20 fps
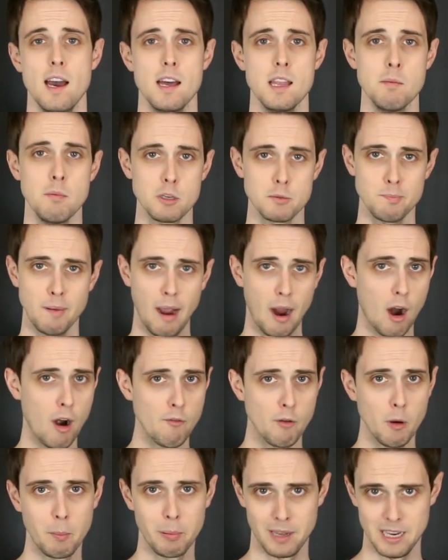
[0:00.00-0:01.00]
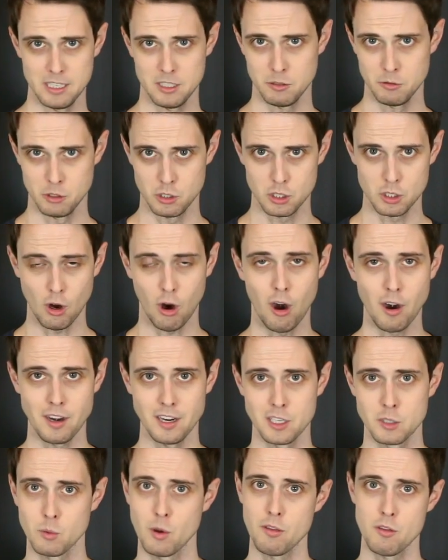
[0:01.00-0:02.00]
And the most powerful place to
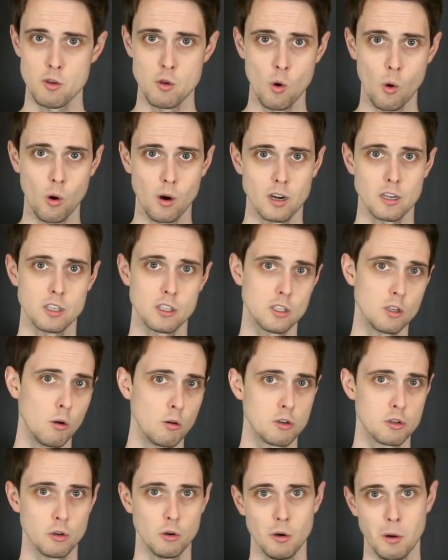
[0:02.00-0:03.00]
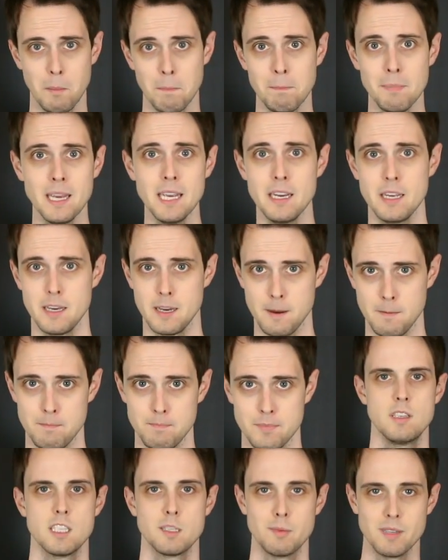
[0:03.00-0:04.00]
start is with your social media.
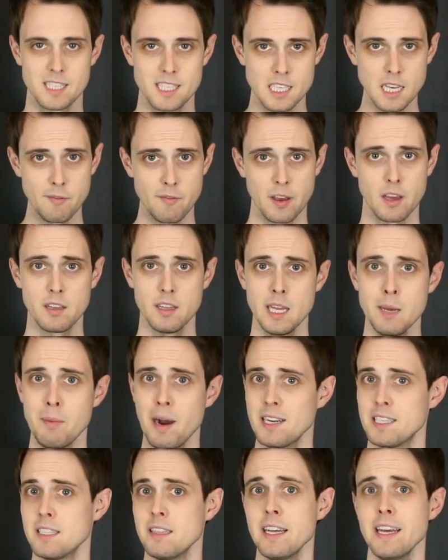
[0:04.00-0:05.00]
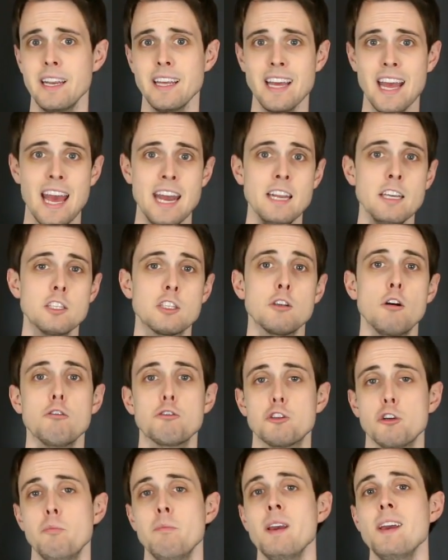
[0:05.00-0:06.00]
Specifically by deleting any
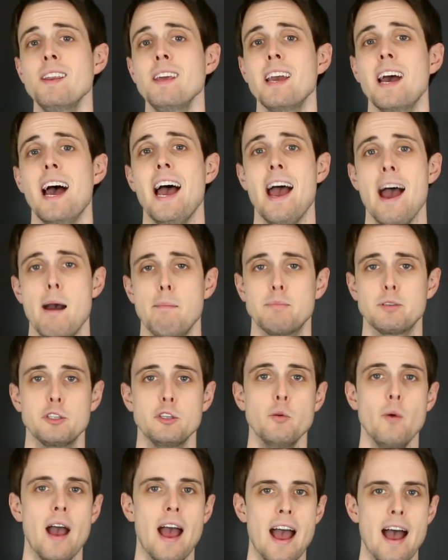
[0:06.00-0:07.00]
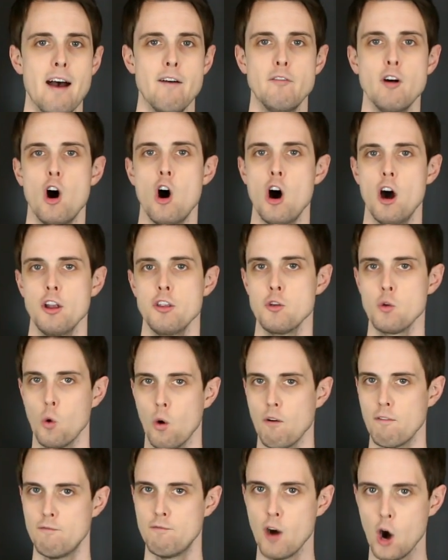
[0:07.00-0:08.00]
social media apps you have on
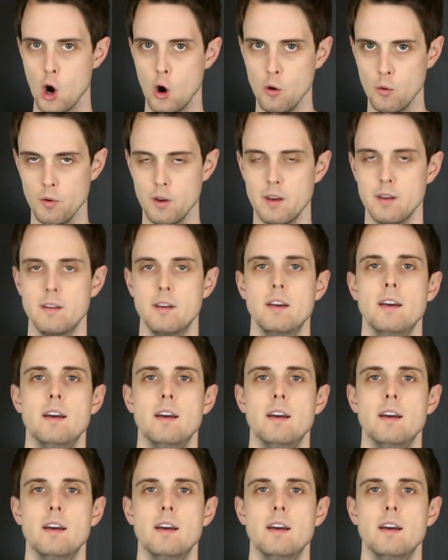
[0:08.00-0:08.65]
your phone.